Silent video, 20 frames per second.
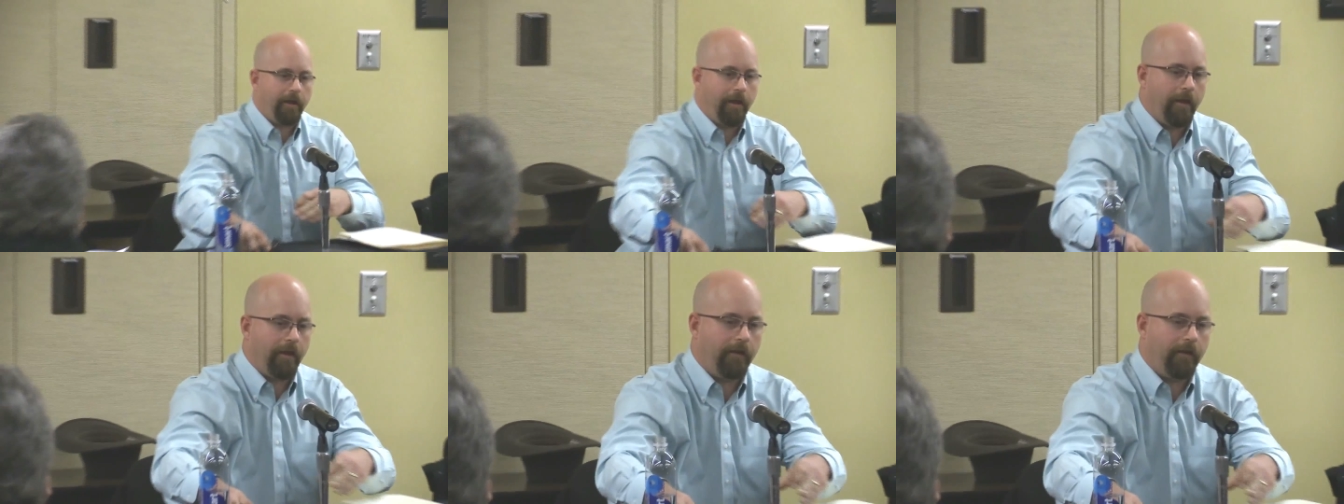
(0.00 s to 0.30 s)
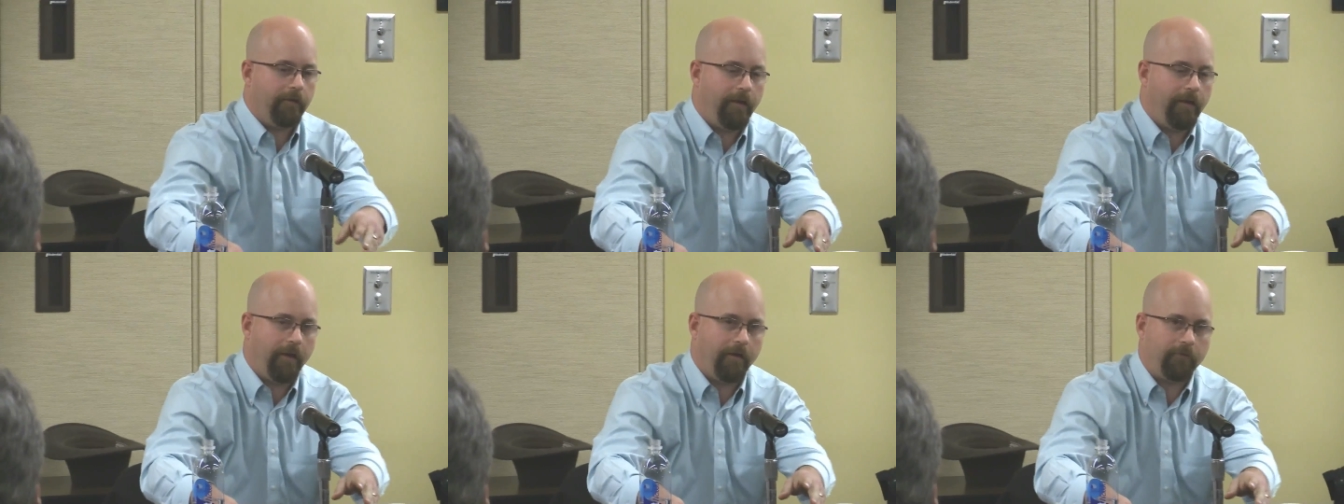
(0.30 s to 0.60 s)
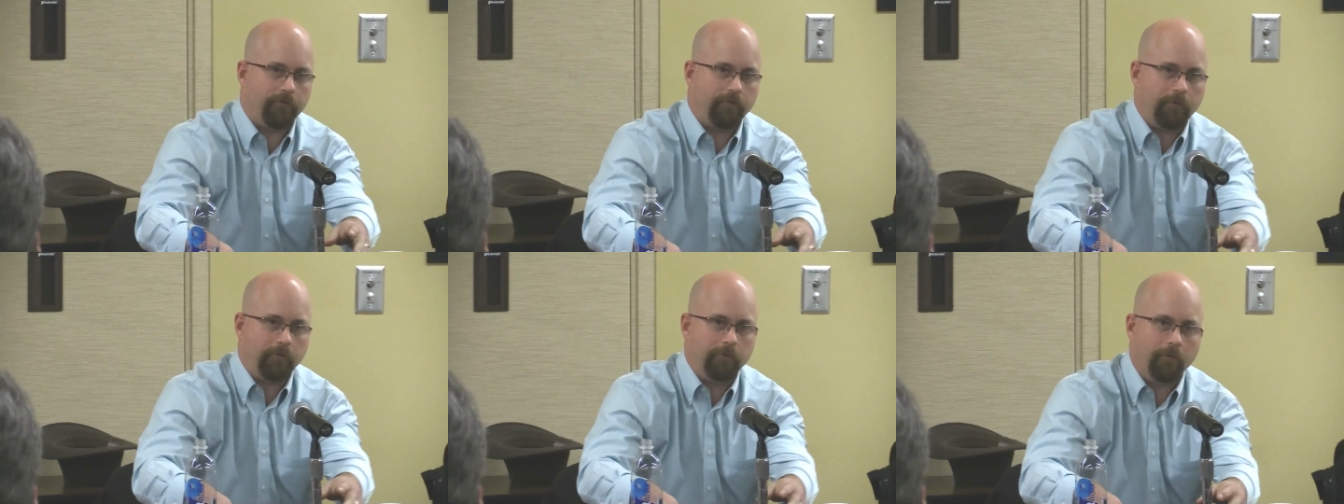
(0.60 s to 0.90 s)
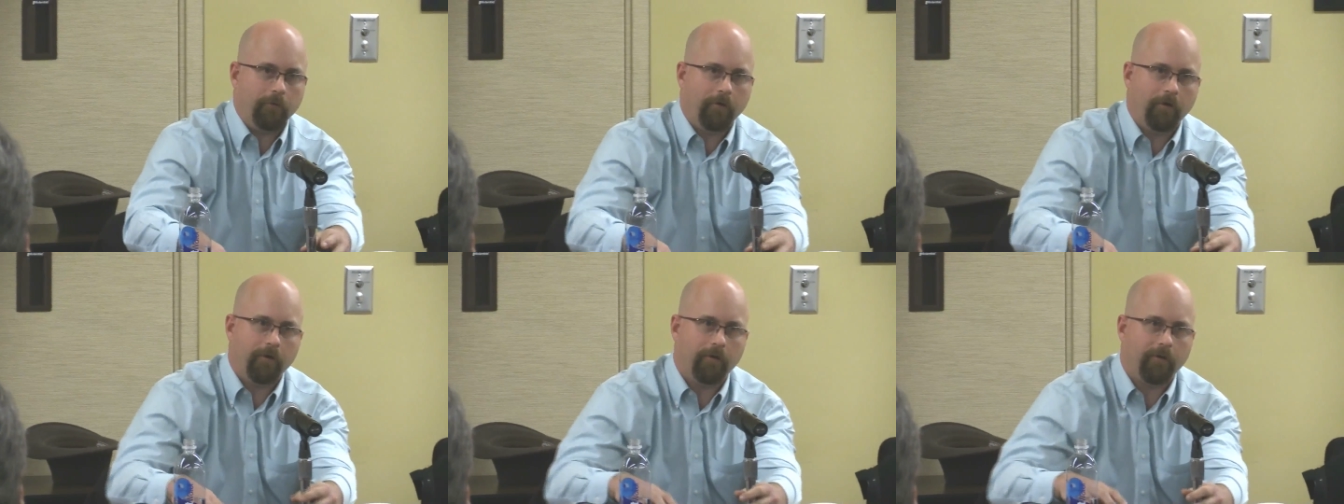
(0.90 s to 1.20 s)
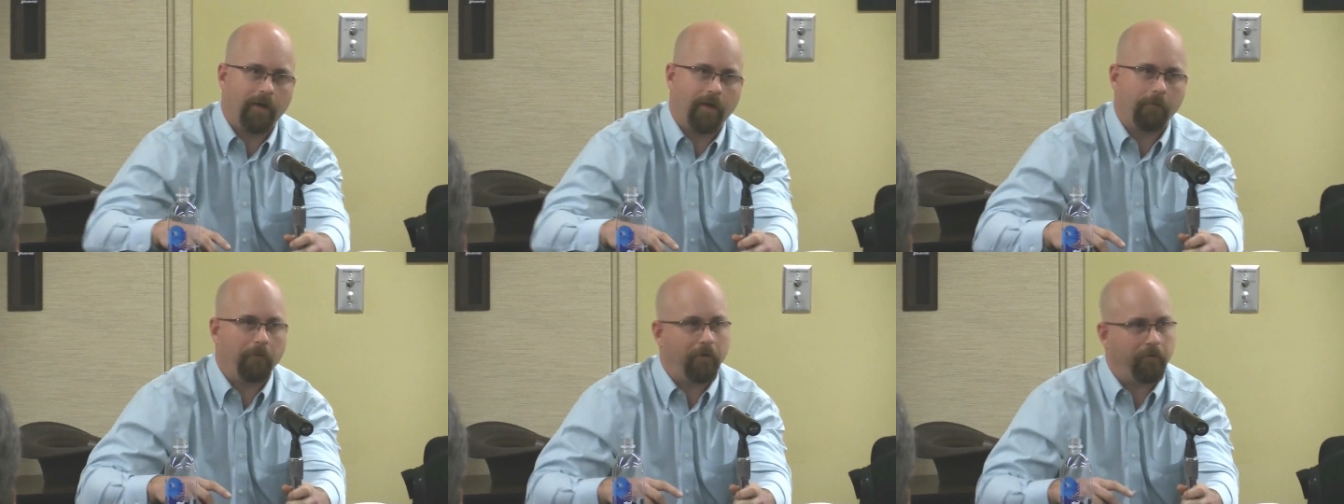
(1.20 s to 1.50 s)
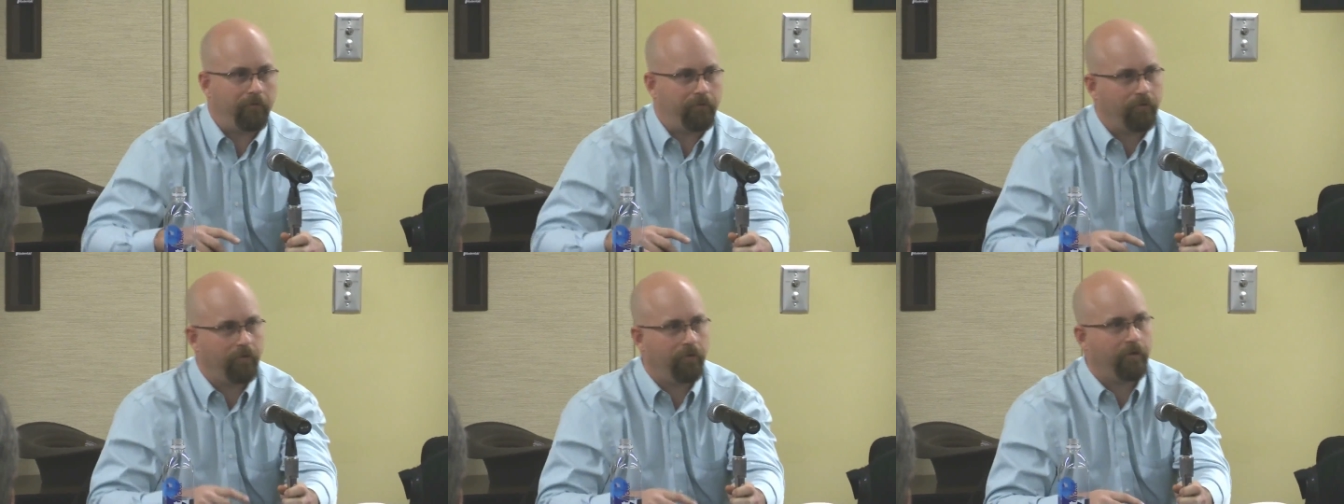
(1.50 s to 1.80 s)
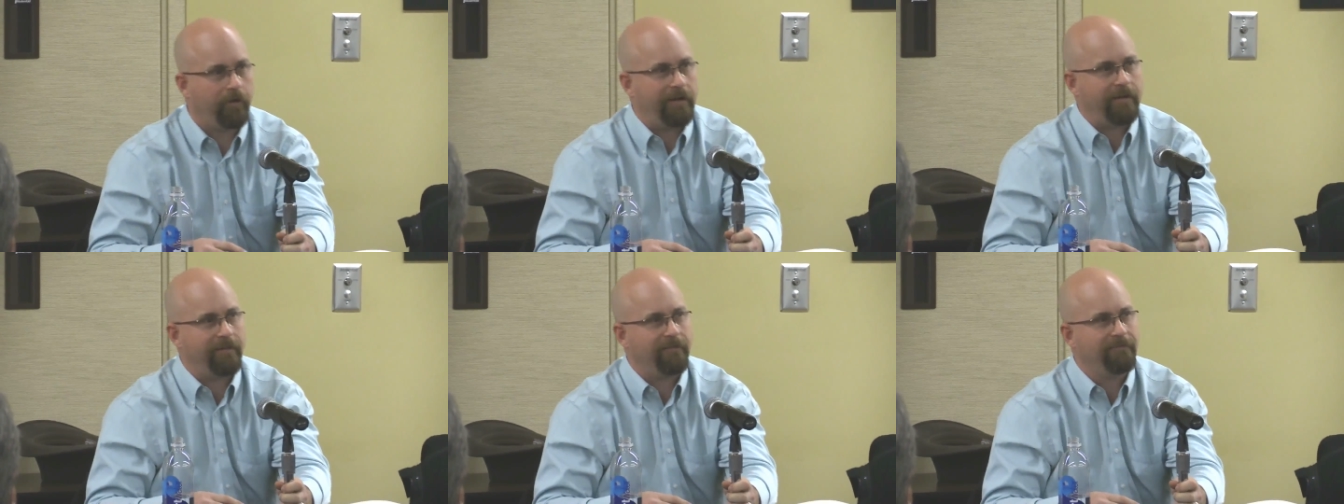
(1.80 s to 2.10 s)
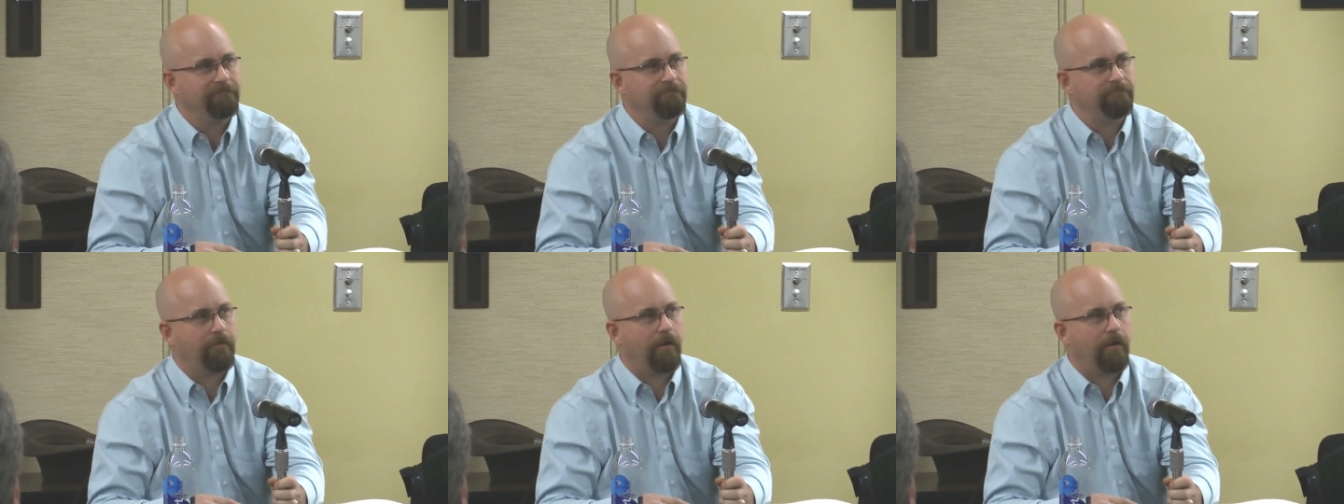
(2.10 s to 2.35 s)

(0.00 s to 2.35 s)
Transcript: and as you heard, I'm an attorney.